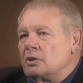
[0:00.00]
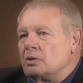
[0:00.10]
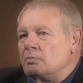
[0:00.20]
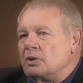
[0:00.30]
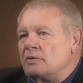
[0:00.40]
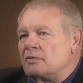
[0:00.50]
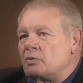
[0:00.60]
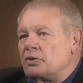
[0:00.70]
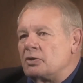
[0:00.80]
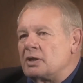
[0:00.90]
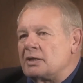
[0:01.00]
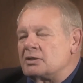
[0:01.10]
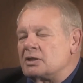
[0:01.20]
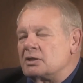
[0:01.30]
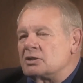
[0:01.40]
who believe in what the United
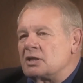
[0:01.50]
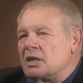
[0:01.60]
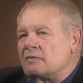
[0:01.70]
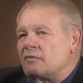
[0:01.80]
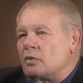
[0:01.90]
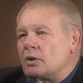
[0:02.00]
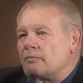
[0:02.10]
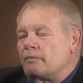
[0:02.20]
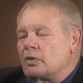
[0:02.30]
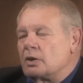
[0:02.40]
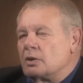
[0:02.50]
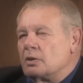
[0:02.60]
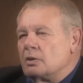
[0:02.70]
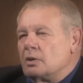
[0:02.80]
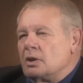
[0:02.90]
States stands for.
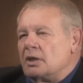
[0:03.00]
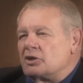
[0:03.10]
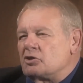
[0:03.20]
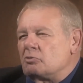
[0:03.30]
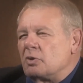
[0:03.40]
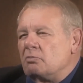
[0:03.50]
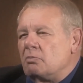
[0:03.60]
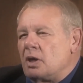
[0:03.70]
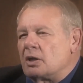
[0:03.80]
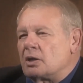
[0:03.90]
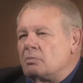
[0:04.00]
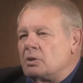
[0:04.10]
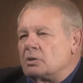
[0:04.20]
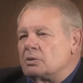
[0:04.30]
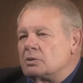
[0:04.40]
And it's a
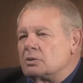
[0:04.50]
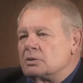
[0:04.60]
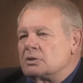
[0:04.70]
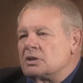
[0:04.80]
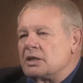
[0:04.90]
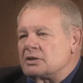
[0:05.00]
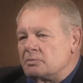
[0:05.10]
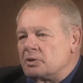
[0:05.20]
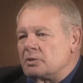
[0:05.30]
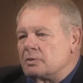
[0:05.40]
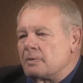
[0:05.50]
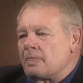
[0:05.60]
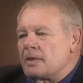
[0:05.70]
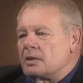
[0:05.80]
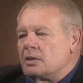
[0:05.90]
remarkable testament
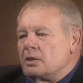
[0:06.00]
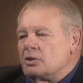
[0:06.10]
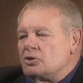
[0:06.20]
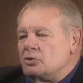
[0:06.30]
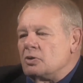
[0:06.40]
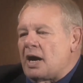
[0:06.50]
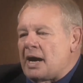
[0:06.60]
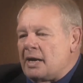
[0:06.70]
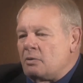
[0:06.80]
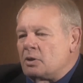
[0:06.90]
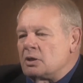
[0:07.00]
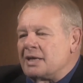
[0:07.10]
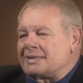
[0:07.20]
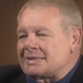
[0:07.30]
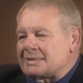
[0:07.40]
to Iowa
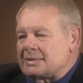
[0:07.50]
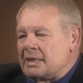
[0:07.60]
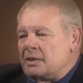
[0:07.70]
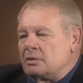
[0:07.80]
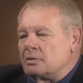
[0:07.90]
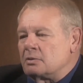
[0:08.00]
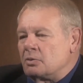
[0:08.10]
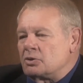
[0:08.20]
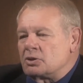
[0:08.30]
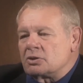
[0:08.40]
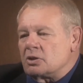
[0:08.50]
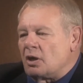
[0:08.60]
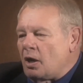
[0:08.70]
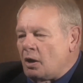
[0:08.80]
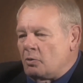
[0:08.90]
as a state which has
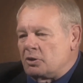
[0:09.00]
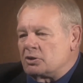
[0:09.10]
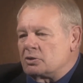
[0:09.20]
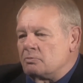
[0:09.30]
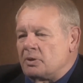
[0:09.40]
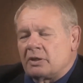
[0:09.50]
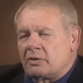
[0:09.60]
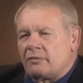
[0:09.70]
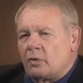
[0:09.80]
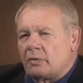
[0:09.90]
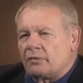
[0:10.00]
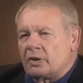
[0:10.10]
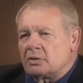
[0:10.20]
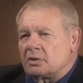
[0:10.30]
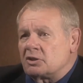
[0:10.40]
always been at the
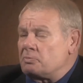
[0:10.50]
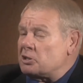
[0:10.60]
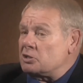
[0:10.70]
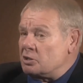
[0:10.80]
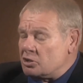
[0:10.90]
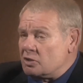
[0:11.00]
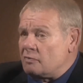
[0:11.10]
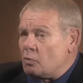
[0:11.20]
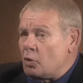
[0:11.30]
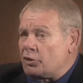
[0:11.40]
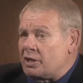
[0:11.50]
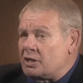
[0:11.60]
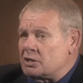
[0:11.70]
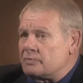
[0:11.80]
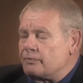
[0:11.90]
forefront, especially in the Civil War
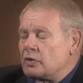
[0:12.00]
days,